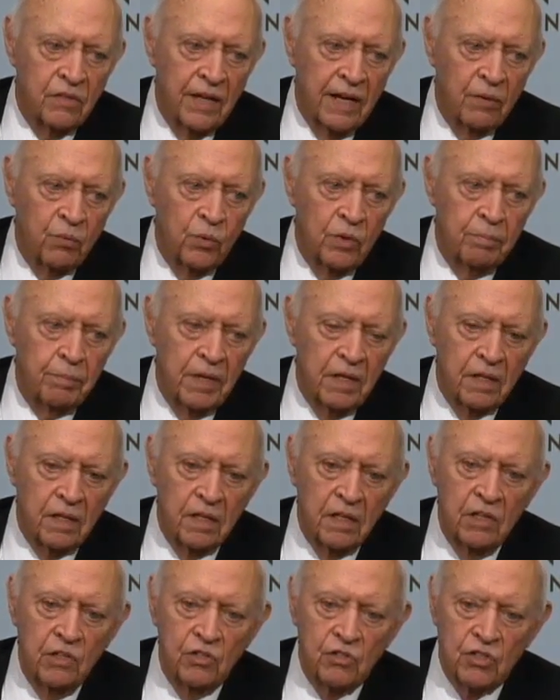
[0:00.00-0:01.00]
that that would
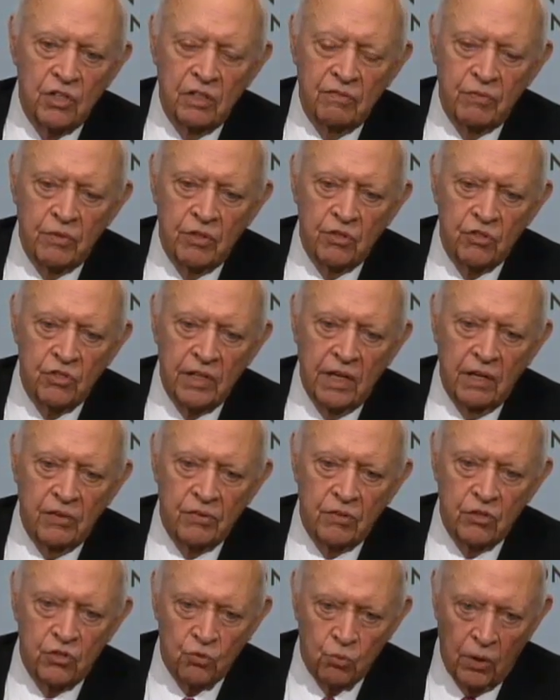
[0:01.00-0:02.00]
make it easier for the
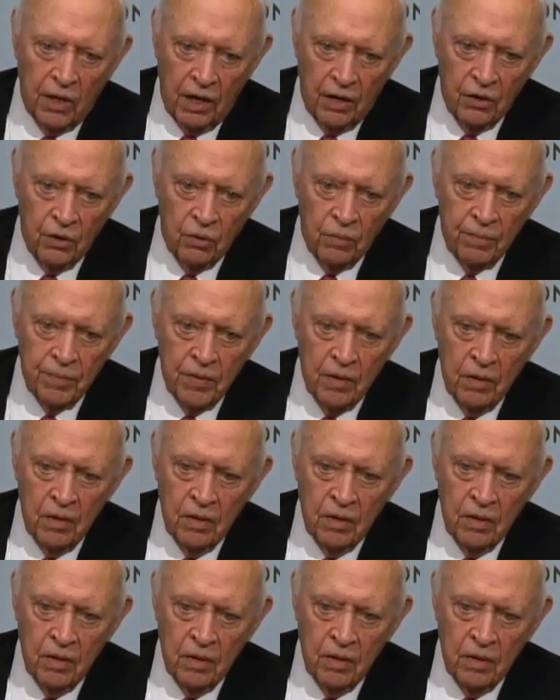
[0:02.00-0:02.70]
South to swallow.